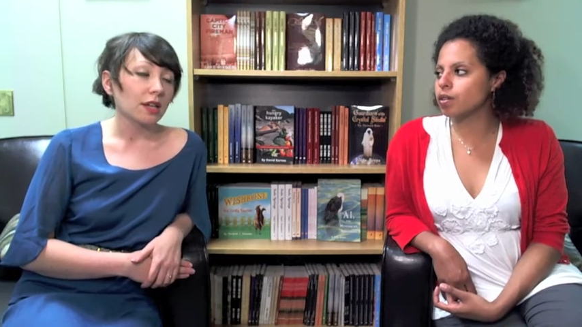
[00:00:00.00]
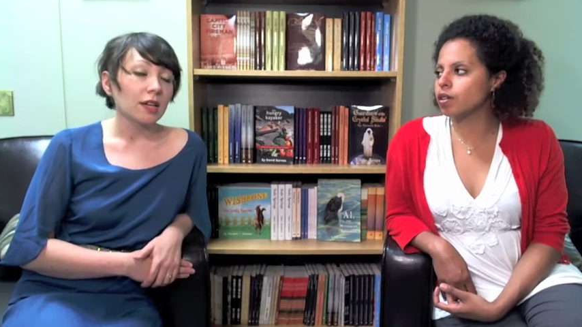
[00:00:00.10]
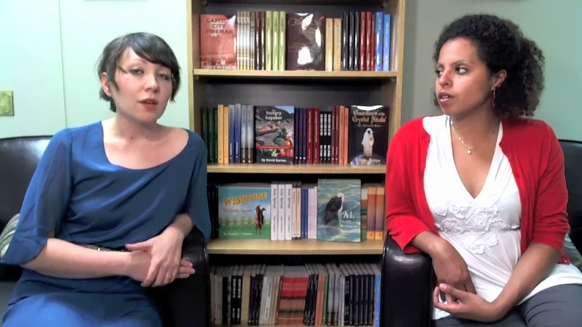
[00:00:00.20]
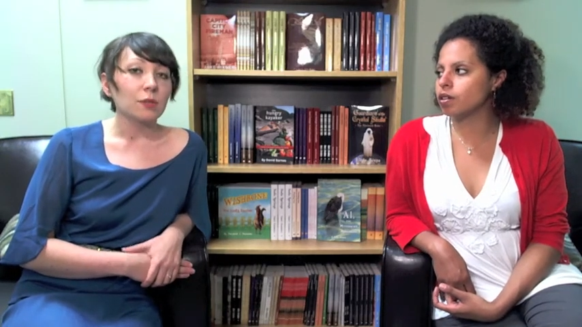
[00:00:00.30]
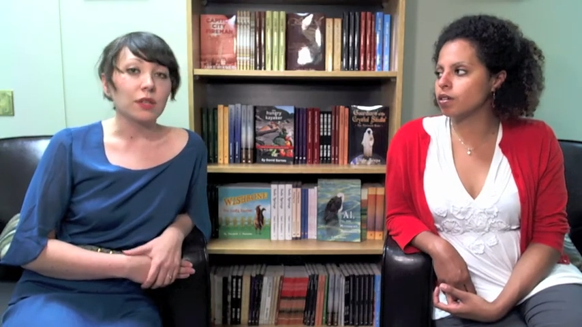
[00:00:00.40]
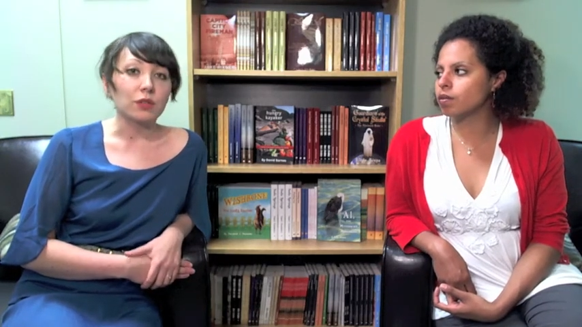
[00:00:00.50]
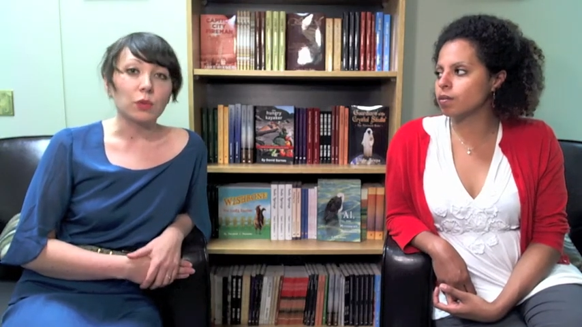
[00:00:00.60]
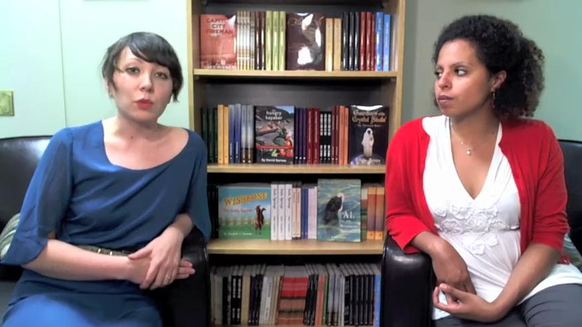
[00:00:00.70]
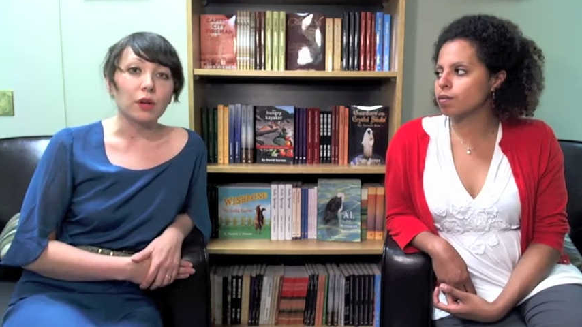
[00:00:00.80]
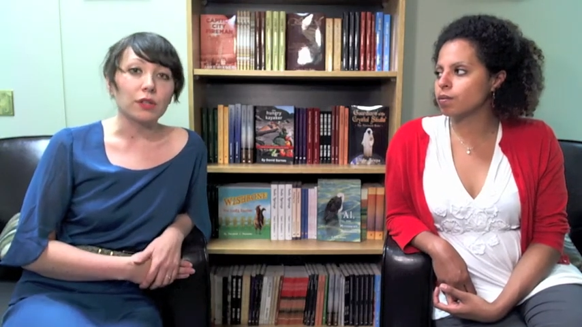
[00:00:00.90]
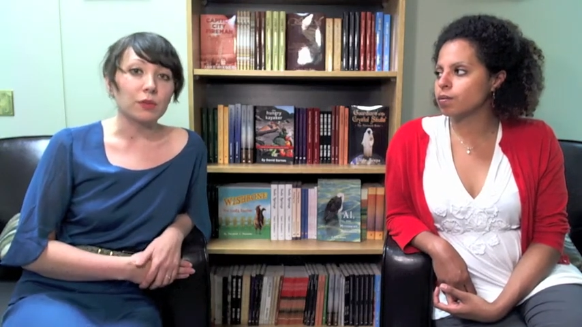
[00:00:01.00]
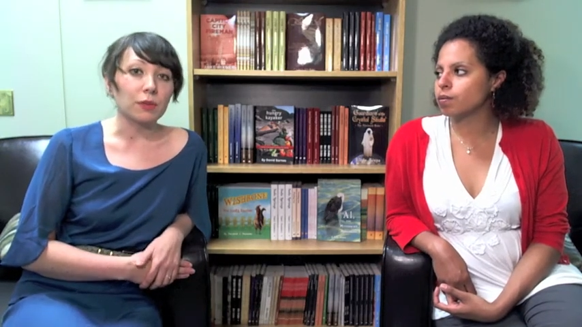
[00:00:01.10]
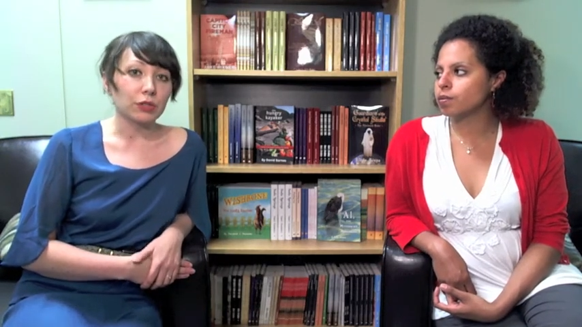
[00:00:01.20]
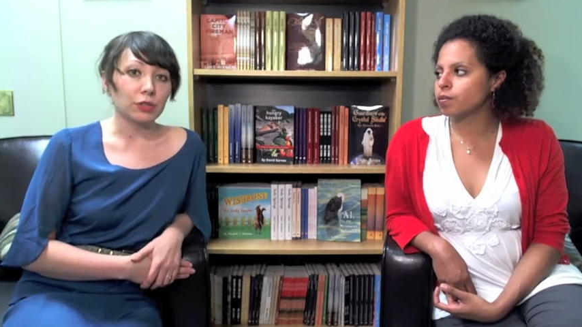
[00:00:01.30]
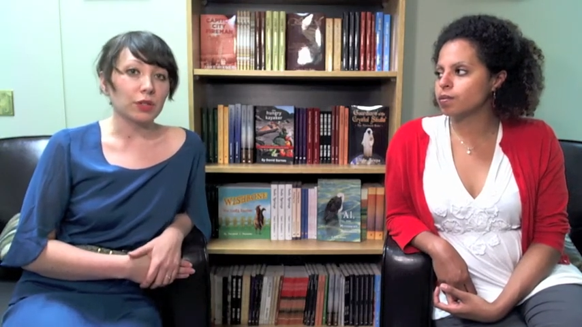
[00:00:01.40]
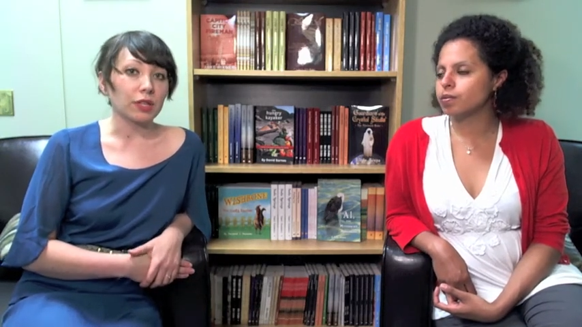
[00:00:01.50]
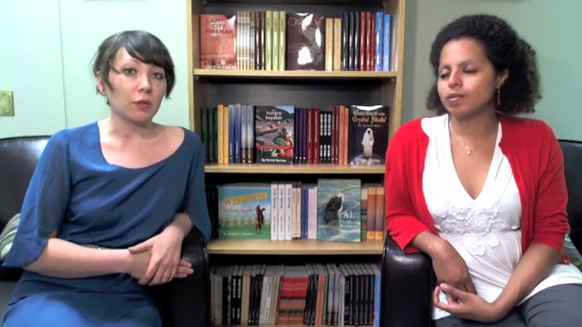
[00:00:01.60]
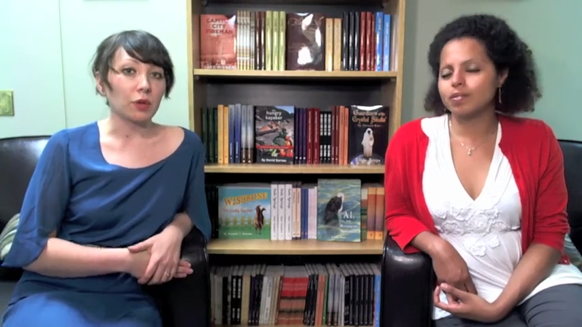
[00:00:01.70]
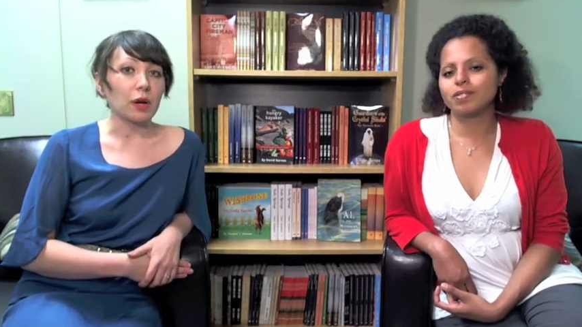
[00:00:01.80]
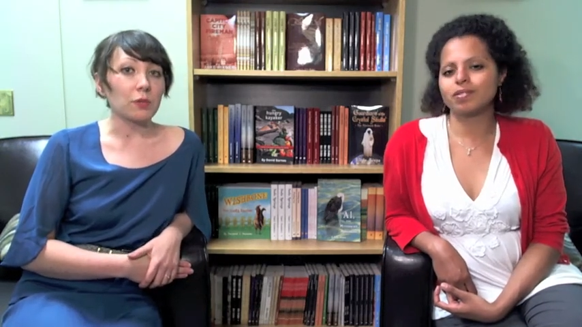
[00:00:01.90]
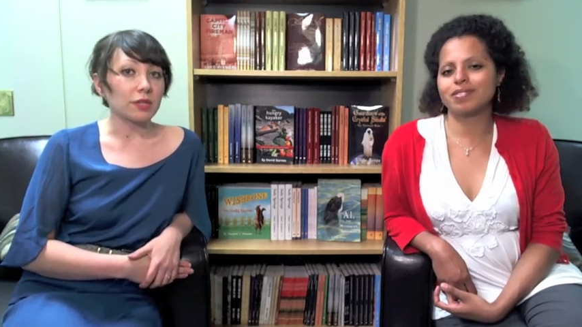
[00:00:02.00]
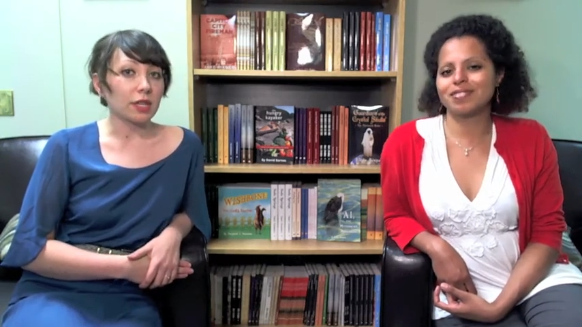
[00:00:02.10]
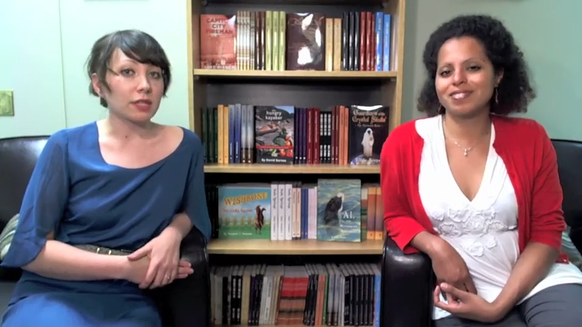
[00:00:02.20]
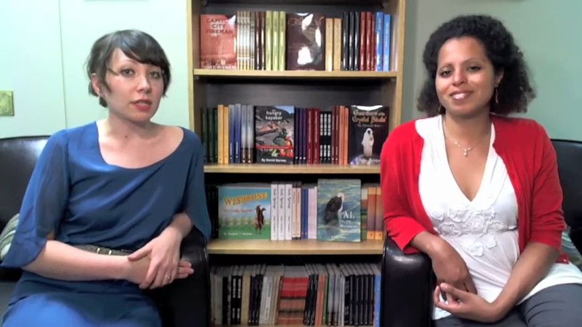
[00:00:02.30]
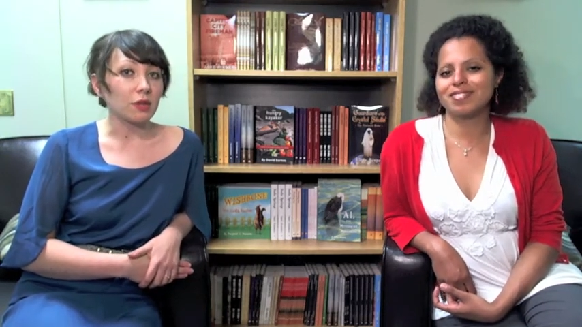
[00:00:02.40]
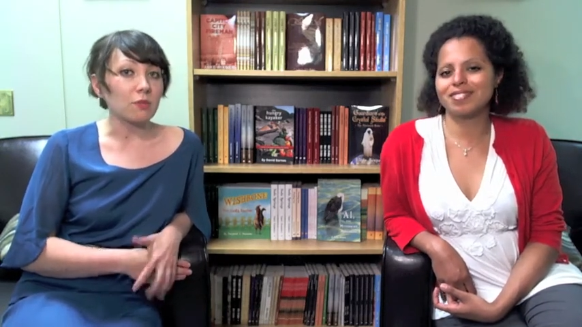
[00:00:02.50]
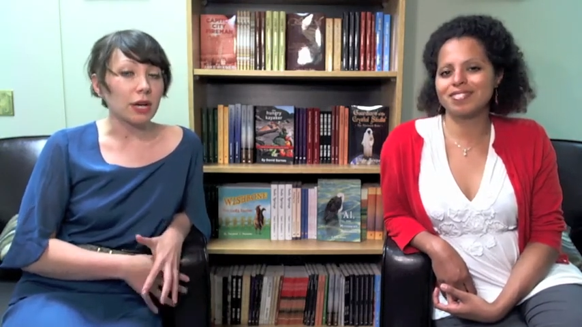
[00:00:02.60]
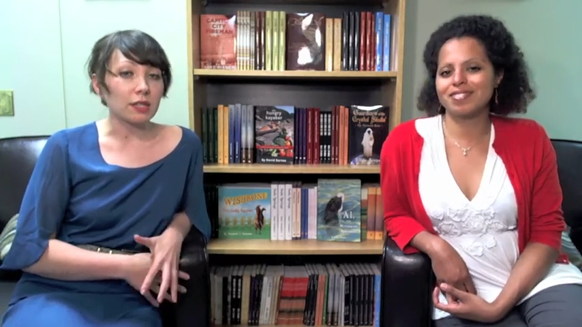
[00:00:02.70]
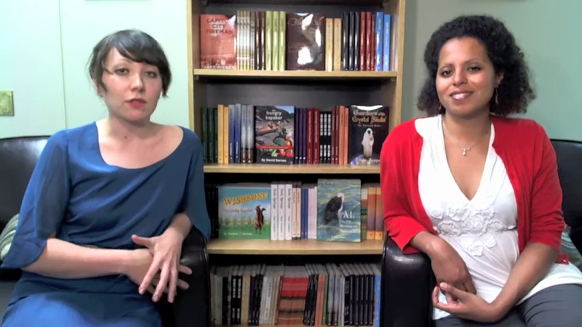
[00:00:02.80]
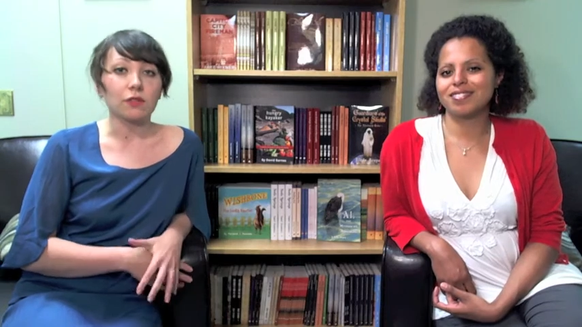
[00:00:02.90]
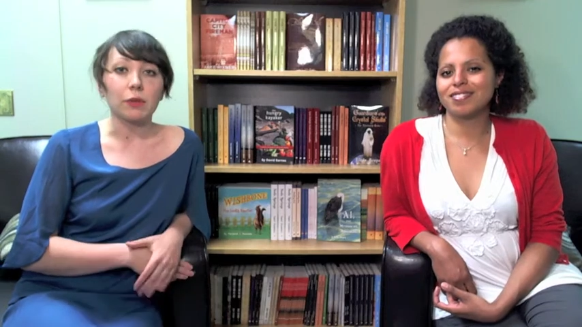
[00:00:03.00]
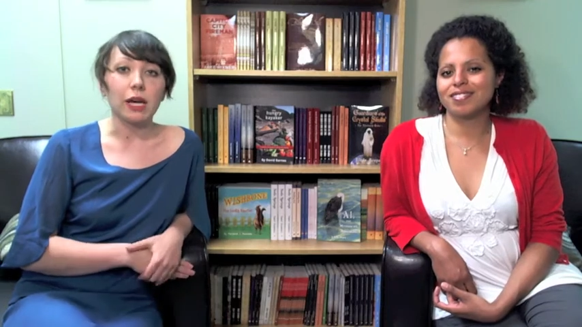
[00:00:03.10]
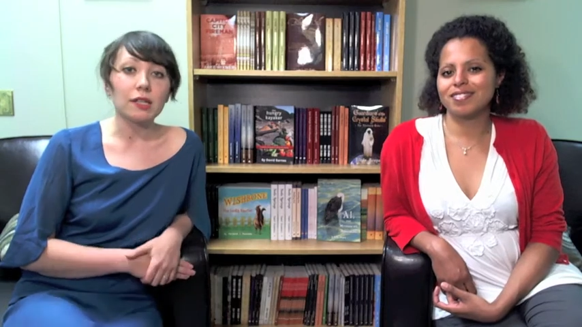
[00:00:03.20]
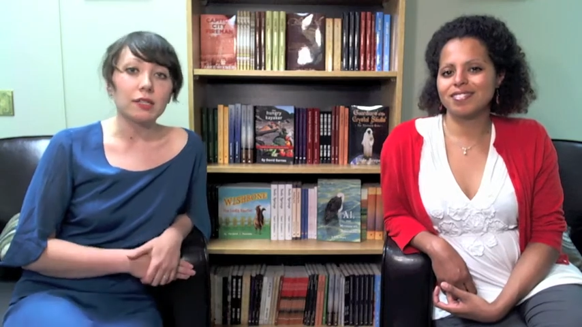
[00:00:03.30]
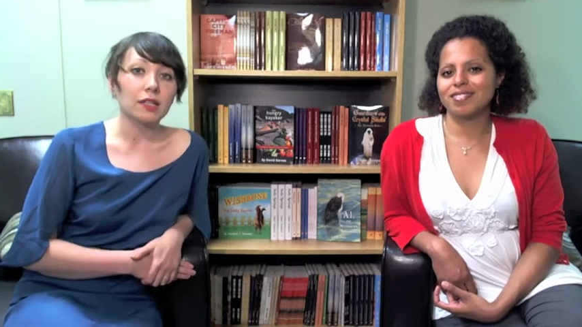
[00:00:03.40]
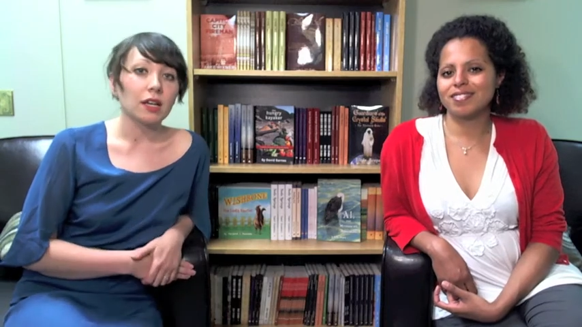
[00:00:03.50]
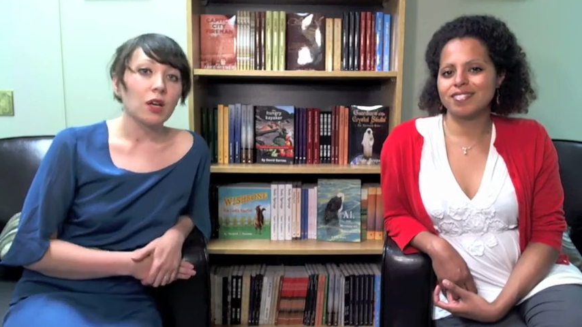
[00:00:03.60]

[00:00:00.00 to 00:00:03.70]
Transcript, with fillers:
Speaker 1: Absolutely because we want to make sure that we're representing the best of the best.